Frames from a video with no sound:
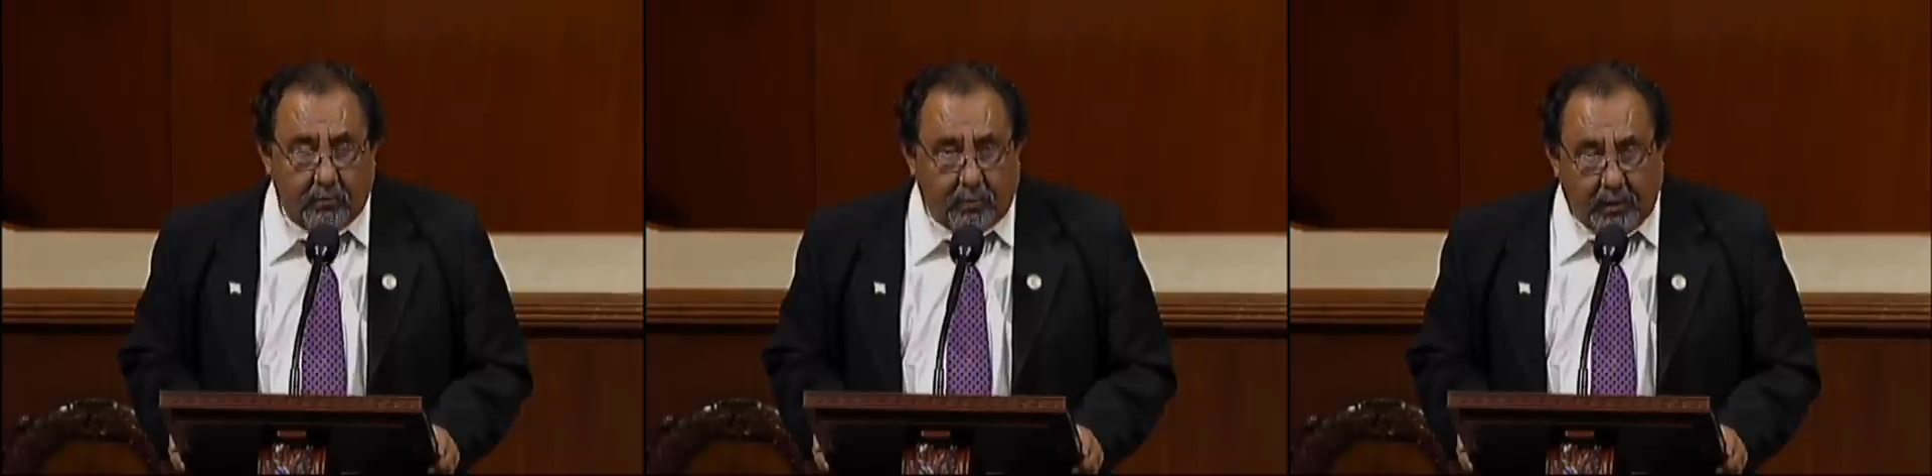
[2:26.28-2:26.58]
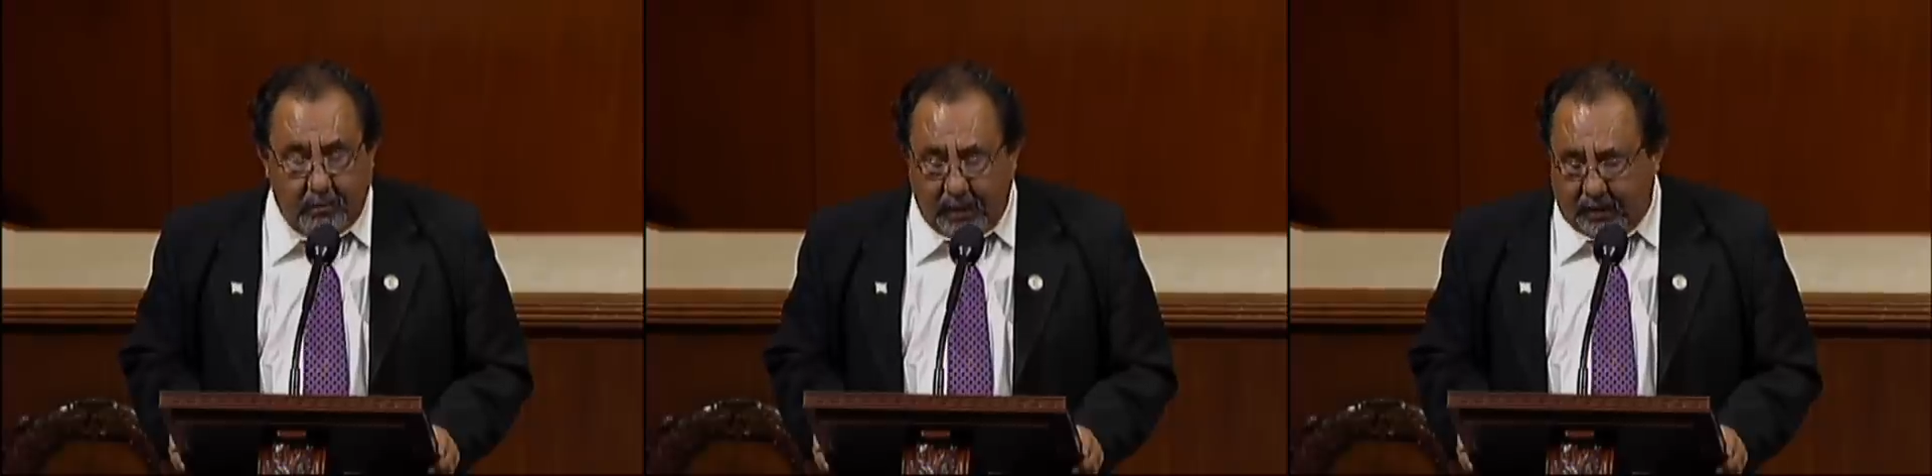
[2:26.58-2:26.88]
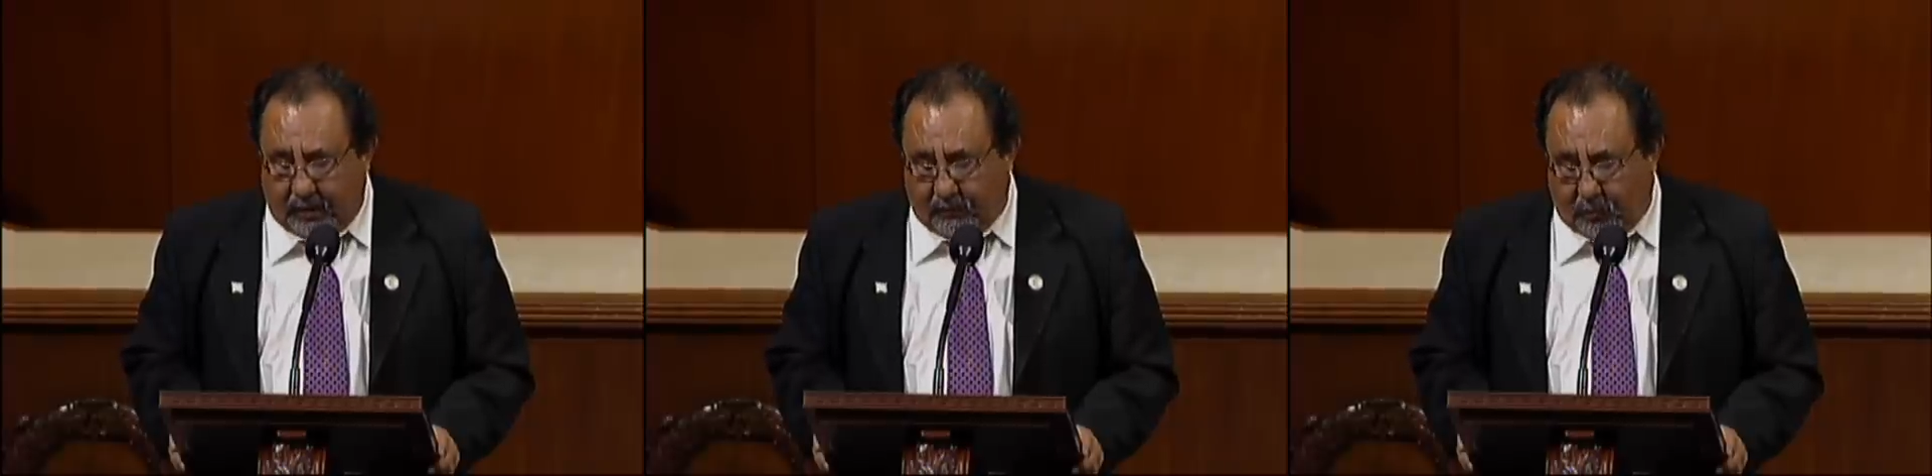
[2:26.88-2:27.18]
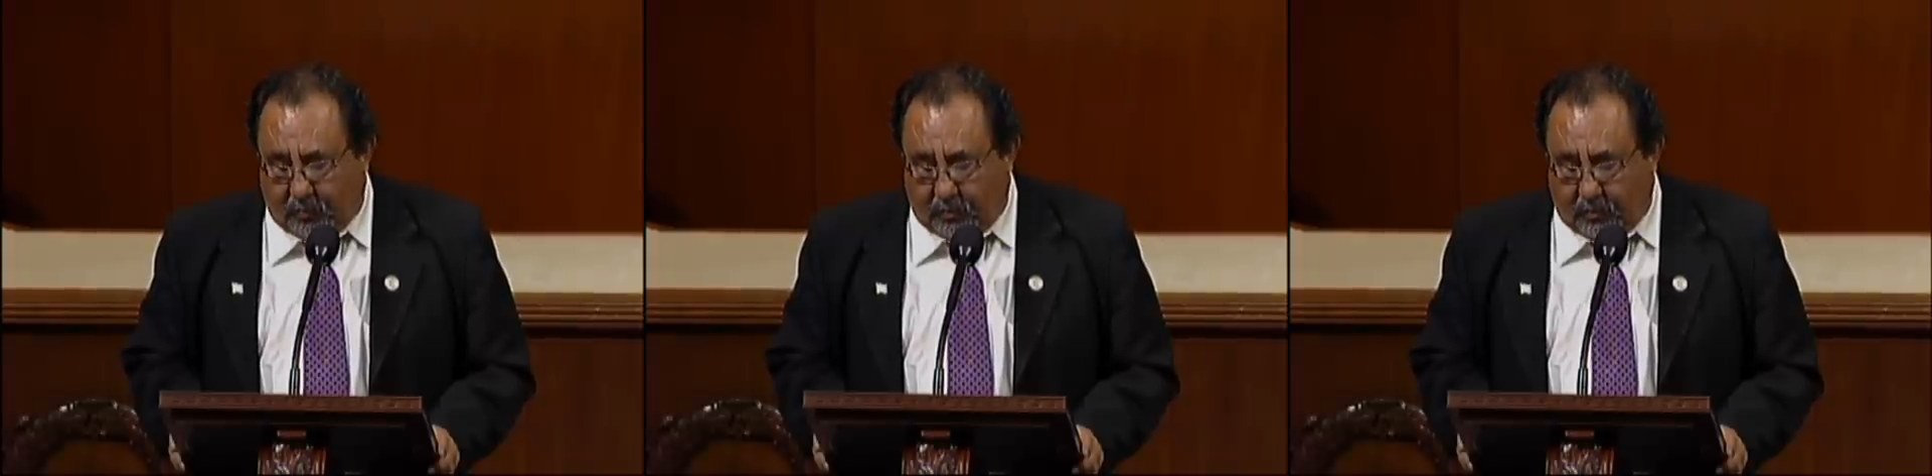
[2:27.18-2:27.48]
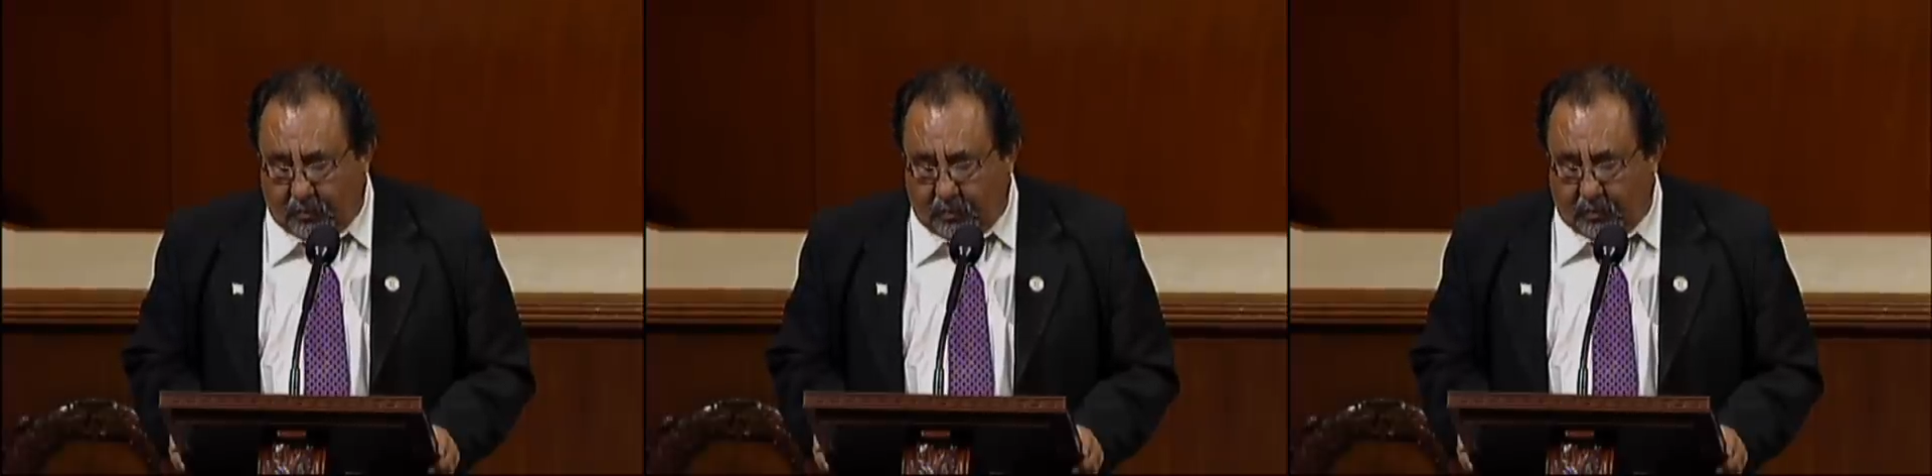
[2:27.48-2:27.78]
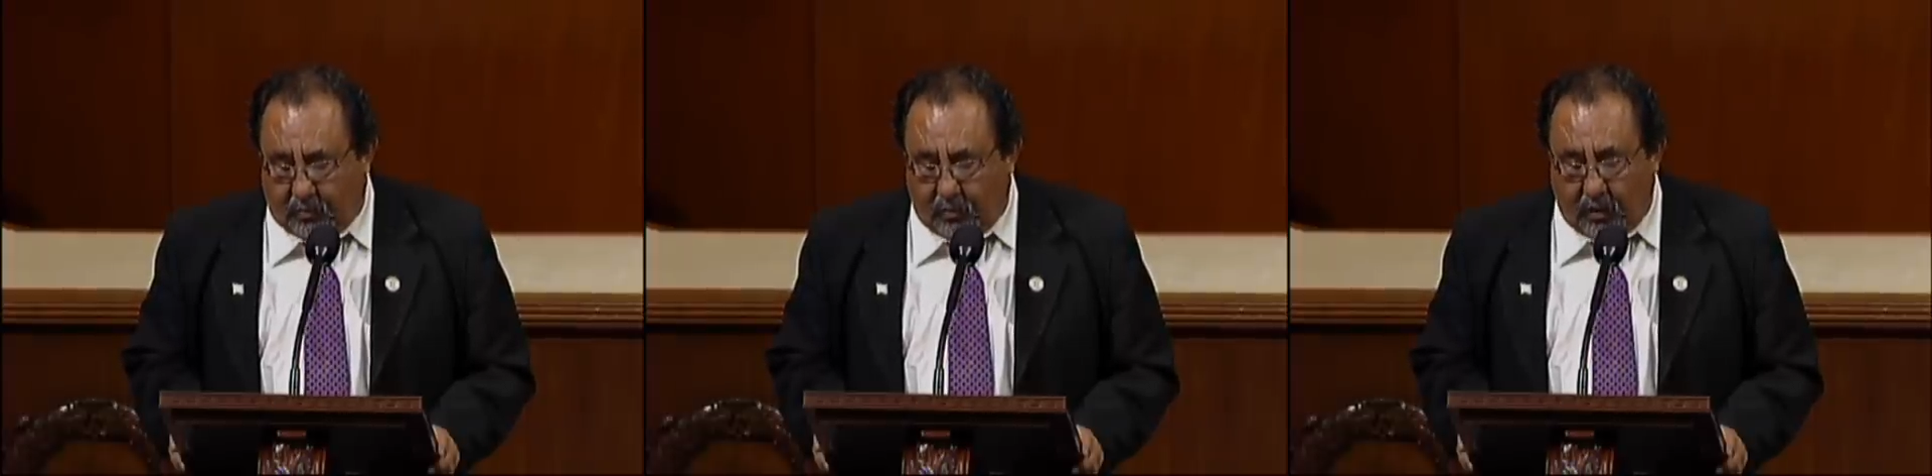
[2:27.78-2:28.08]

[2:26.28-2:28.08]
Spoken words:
By making new